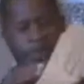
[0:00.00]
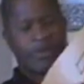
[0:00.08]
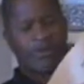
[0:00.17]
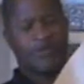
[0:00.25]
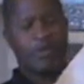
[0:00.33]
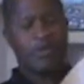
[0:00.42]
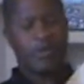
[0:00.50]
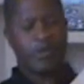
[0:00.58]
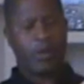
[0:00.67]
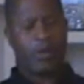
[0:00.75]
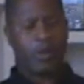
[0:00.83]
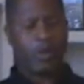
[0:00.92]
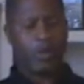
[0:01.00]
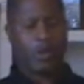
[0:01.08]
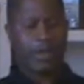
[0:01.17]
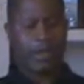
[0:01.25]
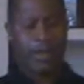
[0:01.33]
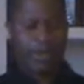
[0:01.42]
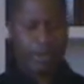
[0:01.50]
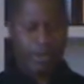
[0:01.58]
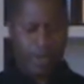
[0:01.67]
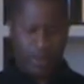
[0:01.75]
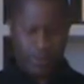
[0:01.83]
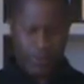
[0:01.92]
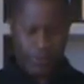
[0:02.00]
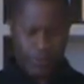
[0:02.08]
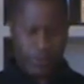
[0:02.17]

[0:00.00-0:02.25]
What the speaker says: The first problem we're going to work out is going to be